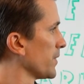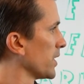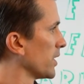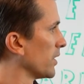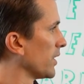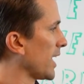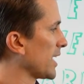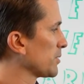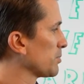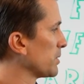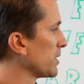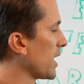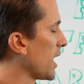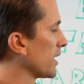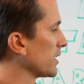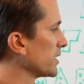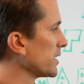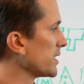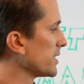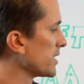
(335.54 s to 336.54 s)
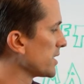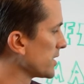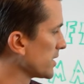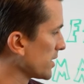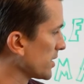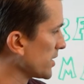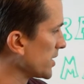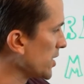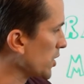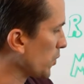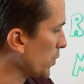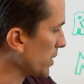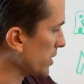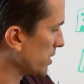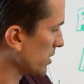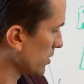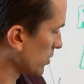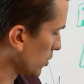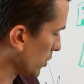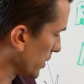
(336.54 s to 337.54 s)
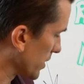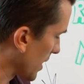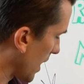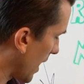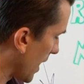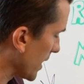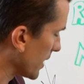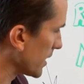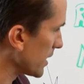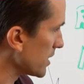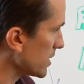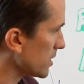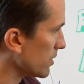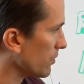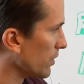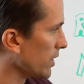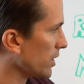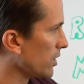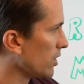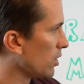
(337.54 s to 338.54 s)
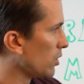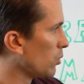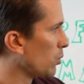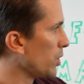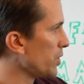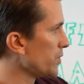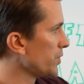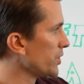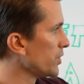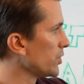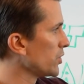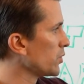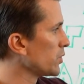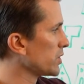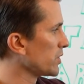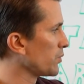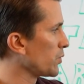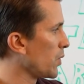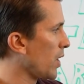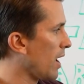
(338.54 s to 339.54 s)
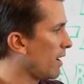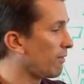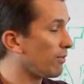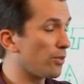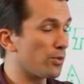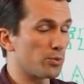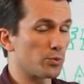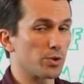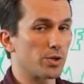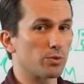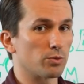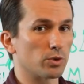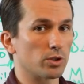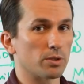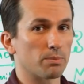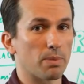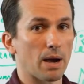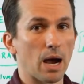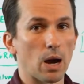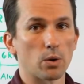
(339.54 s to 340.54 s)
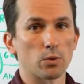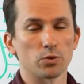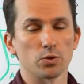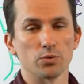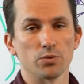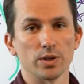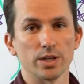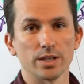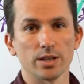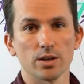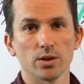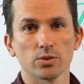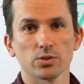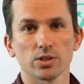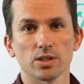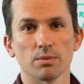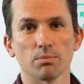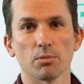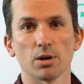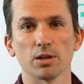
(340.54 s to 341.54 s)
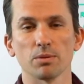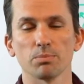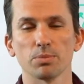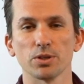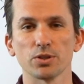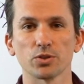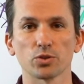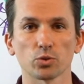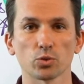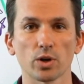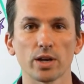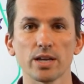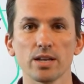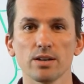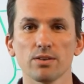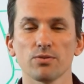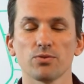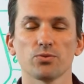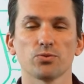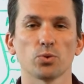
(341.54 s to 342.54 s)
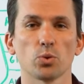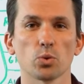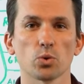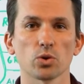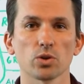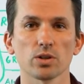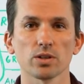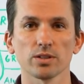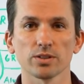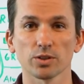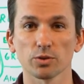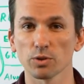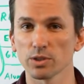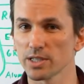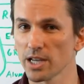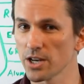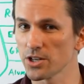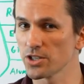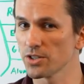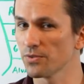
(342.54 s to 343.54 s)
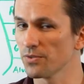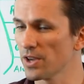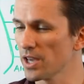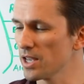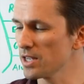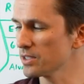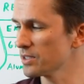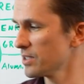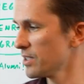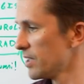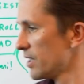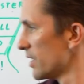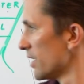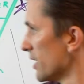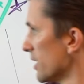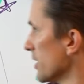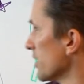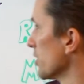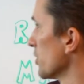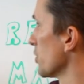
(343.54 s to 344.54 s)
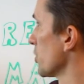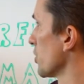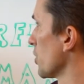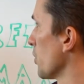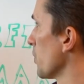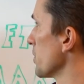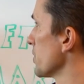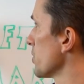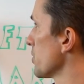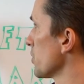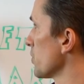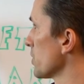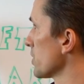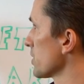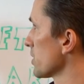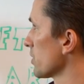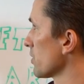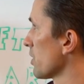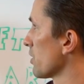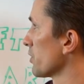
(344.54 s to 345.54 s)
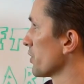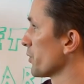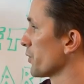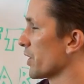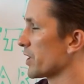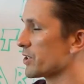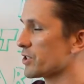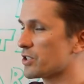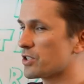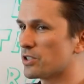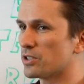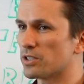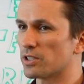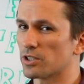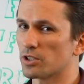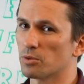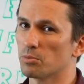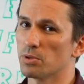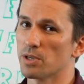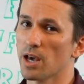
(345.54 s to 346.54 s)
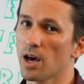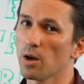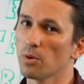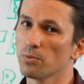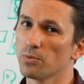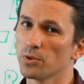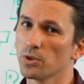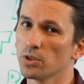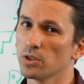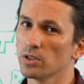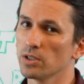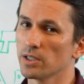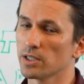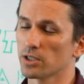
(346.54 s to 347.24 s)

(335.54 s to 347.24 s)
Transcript: Last but not least, this is a sequence sort of tying into video. What you can do is if you have 3 really powerful videos that might be great for the retention phase, showing students that are already registered, that could be helpful.